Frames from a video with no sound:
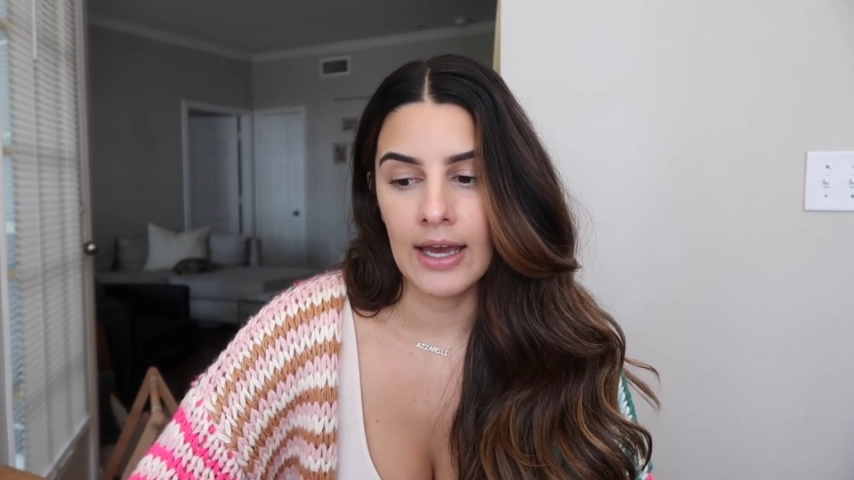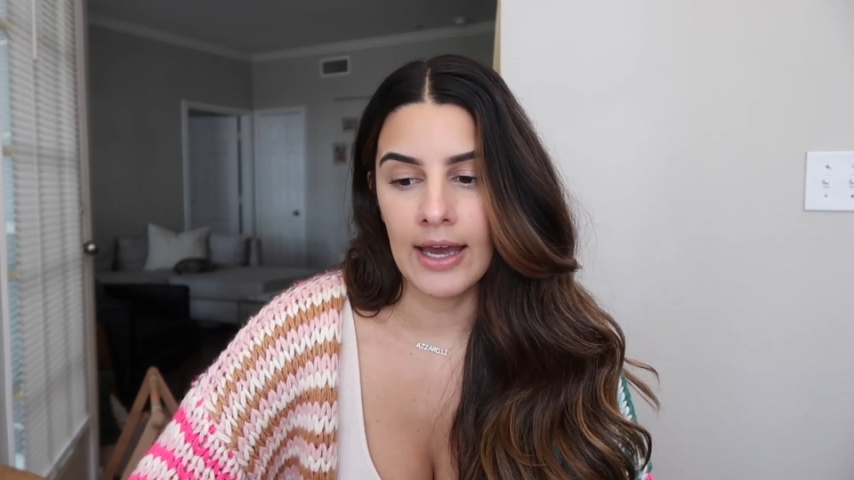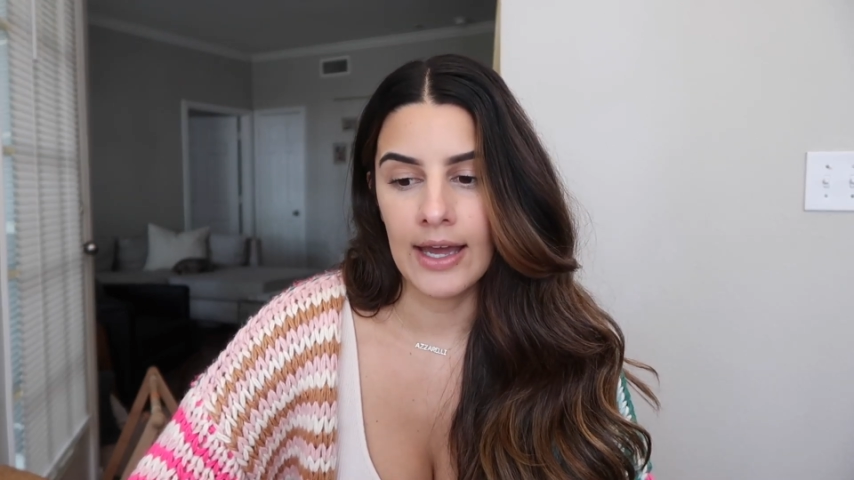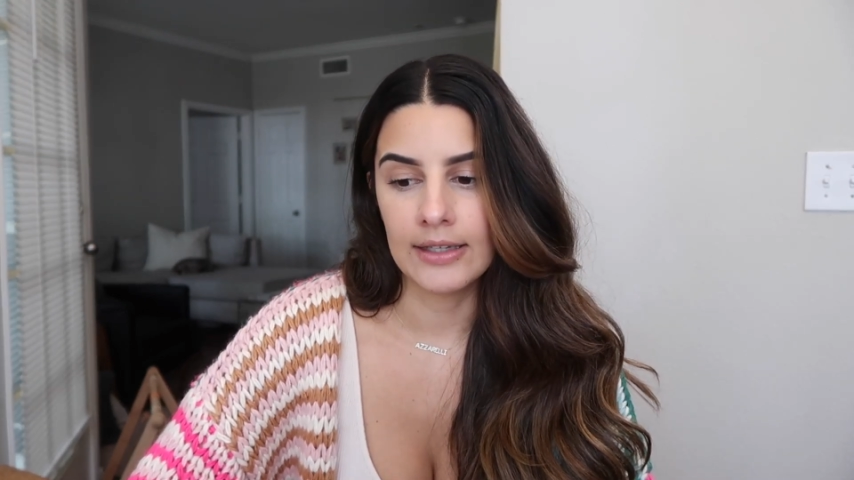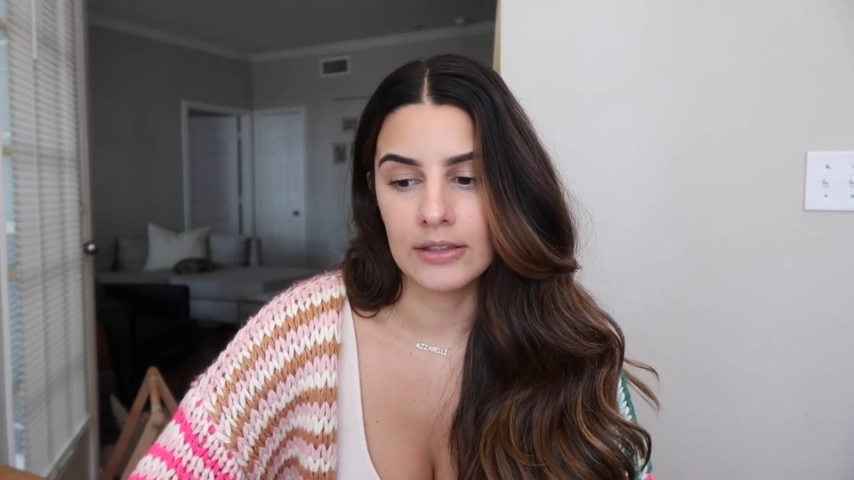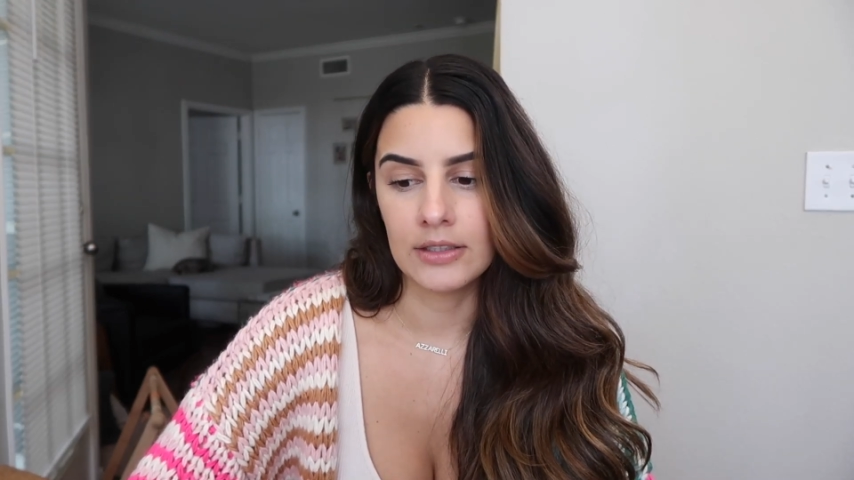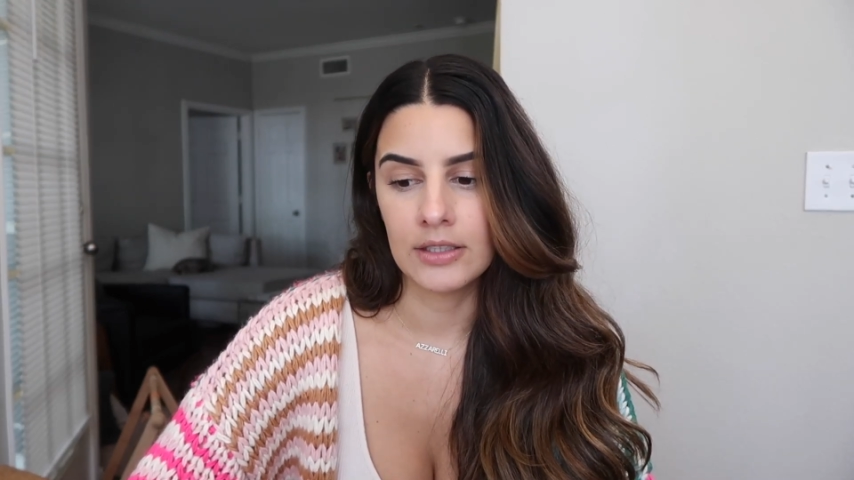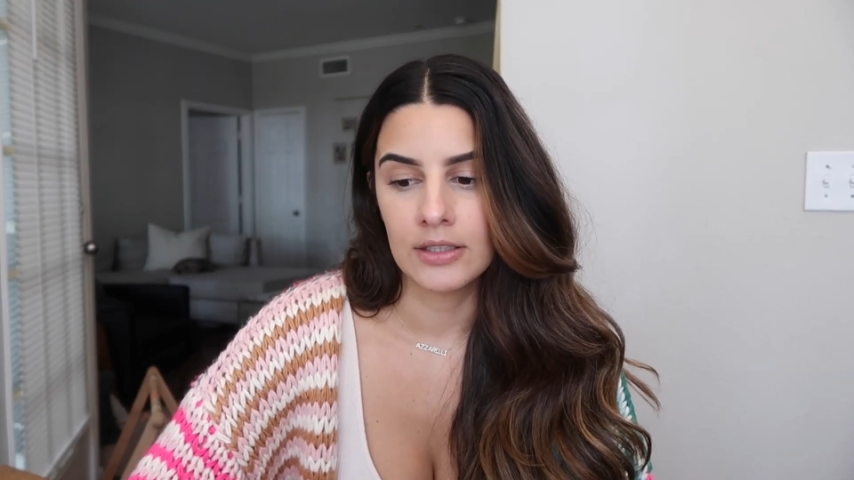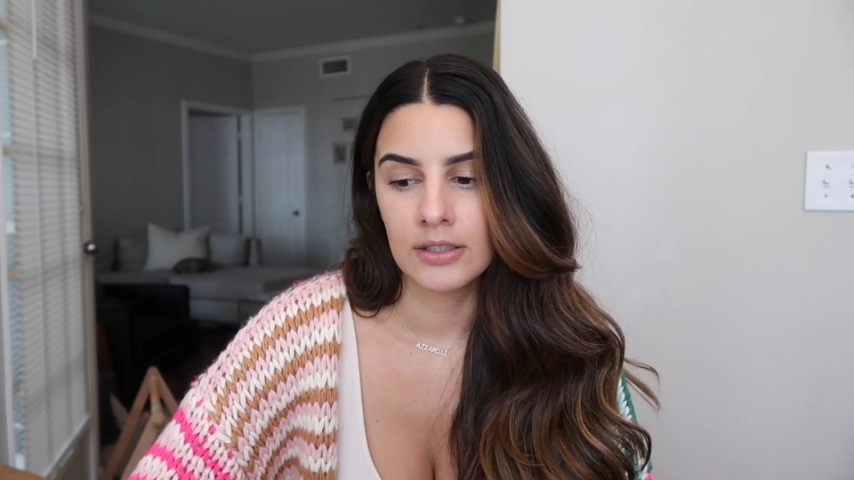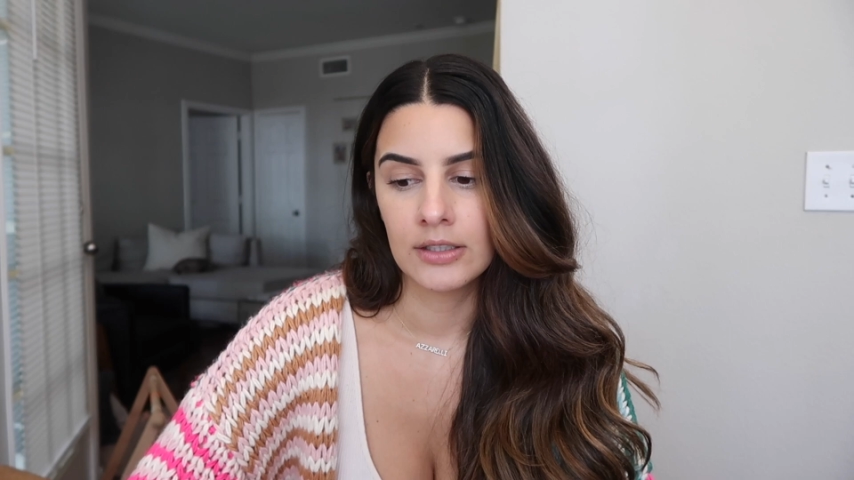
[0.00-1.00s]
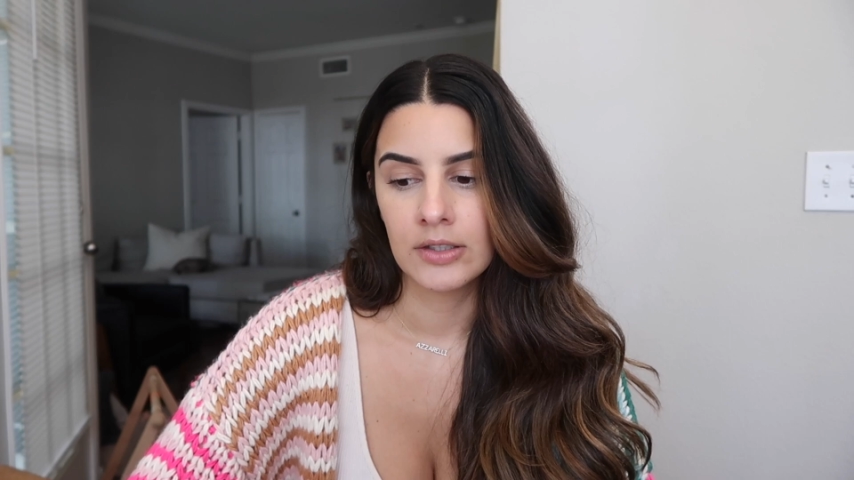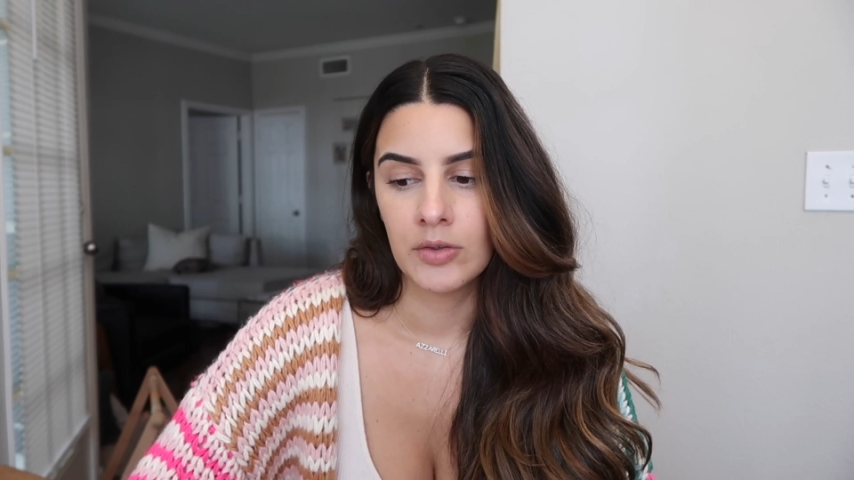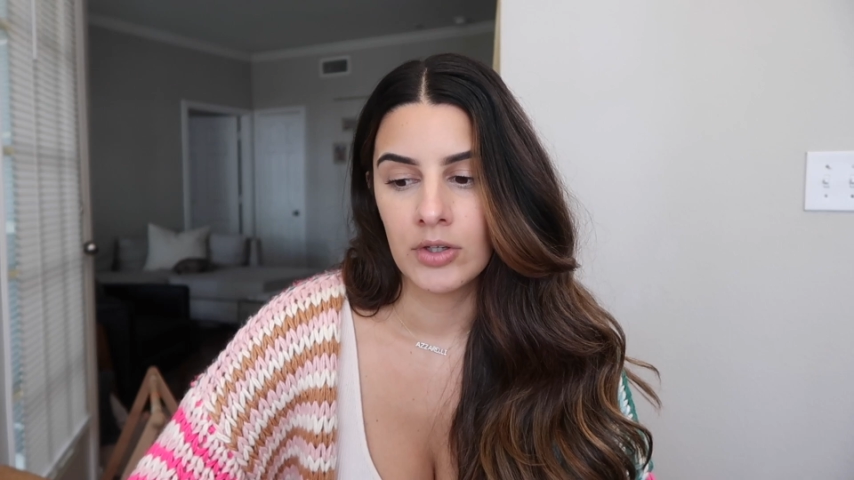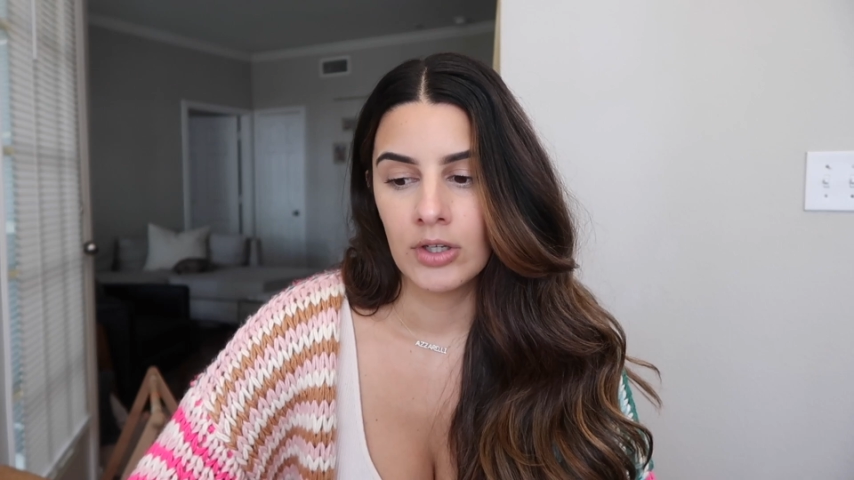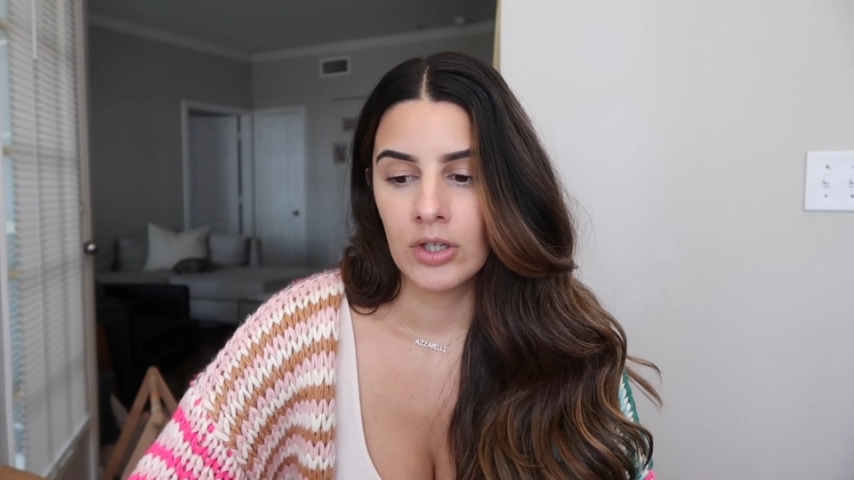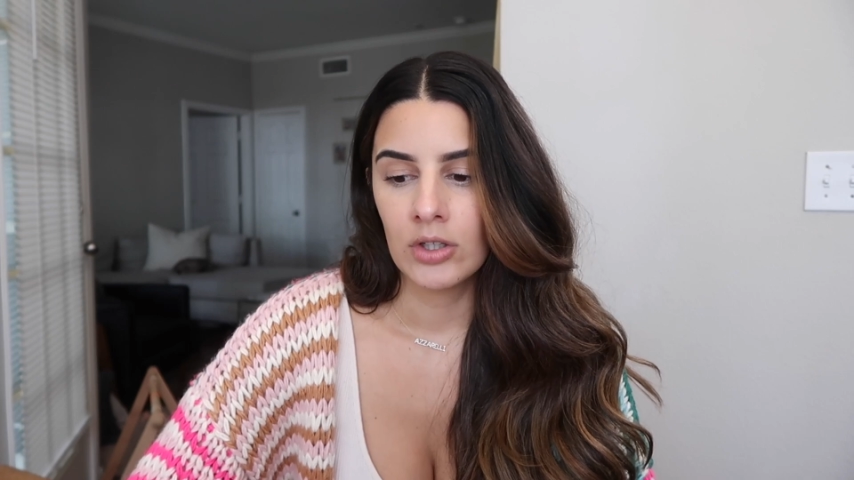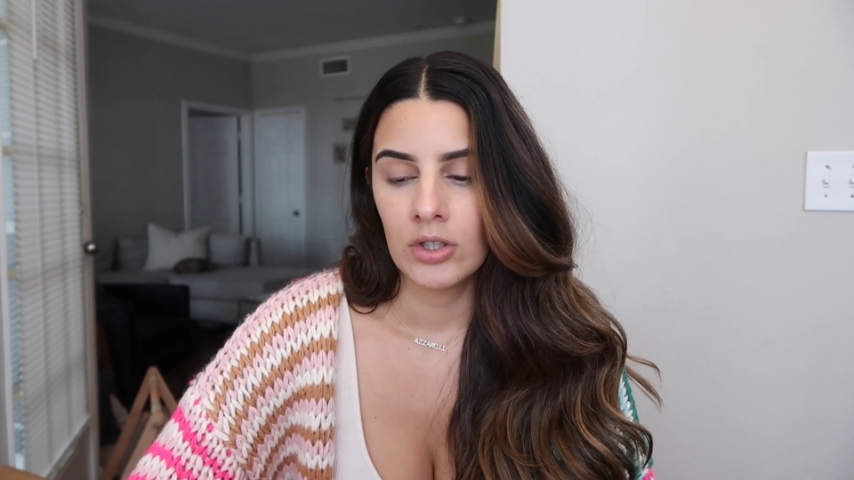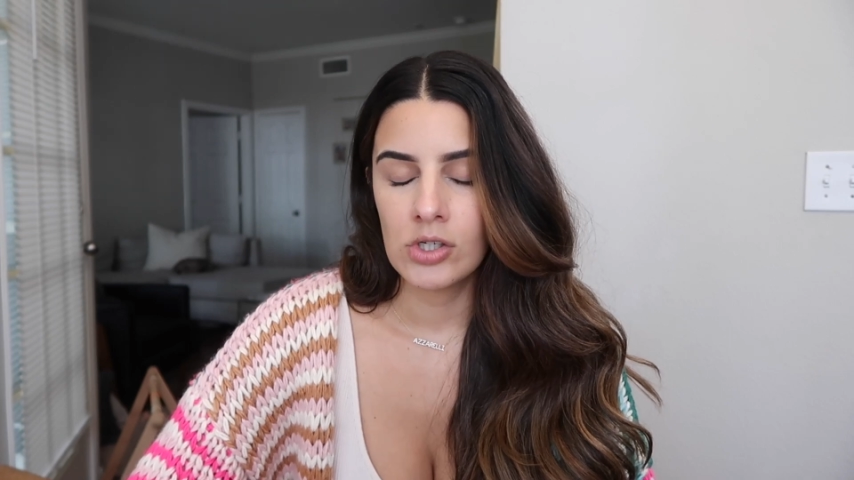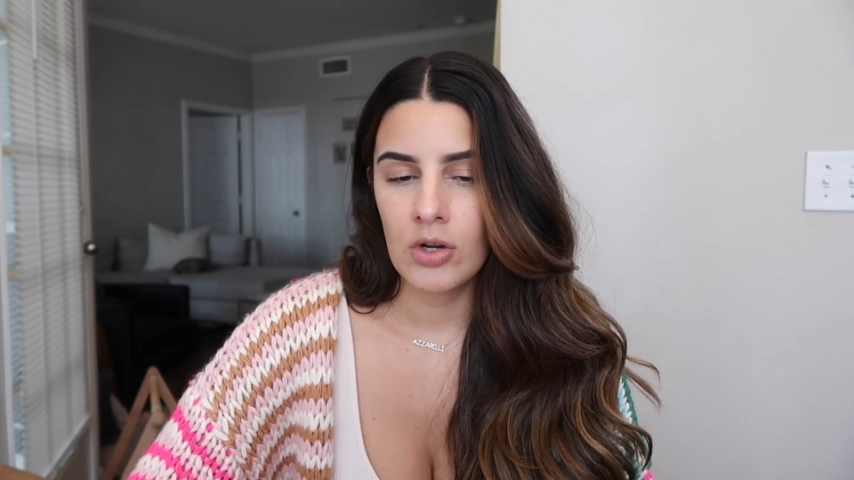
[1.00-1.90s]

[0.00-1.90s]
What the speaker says: And, you